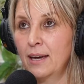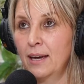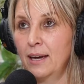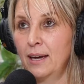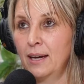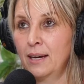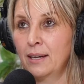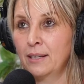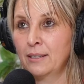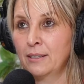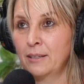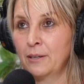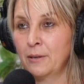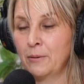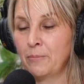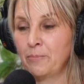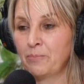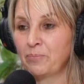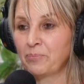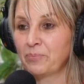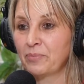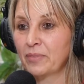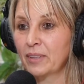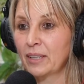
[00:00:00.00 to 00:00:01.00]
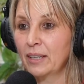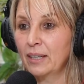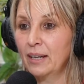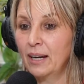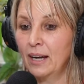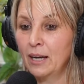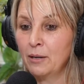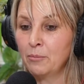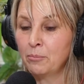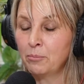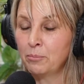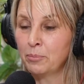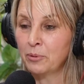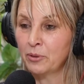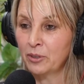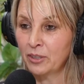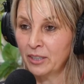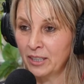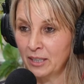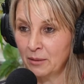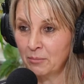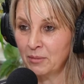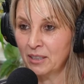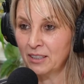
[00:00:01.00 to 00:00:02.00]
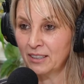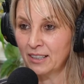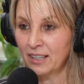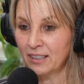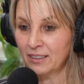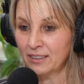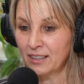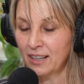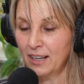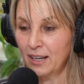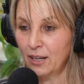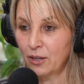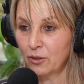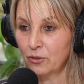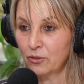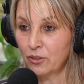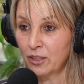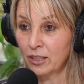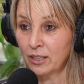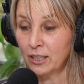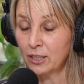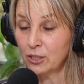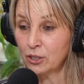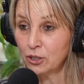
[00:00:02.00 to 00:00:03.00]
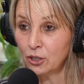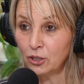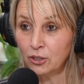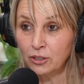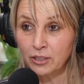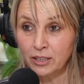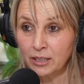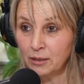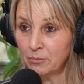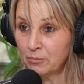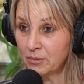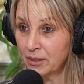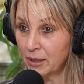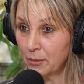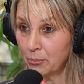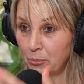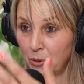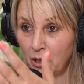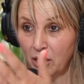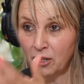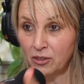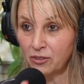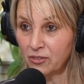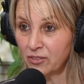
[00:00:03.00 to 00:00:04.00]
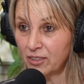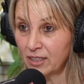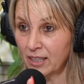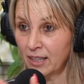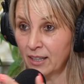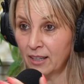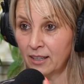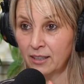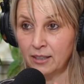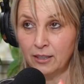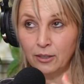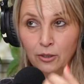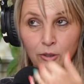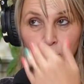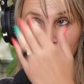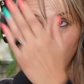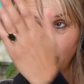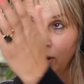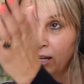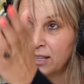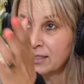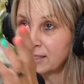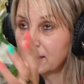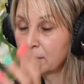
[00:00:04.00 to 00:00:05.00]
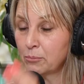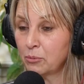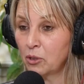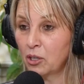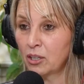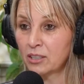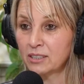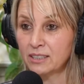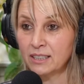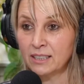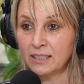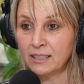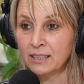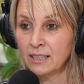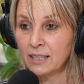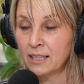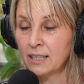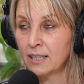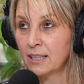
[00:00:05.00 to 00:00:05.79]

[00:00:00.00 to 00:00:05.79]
And I bring him in that house, and I told him, the boss say, go ask boss. And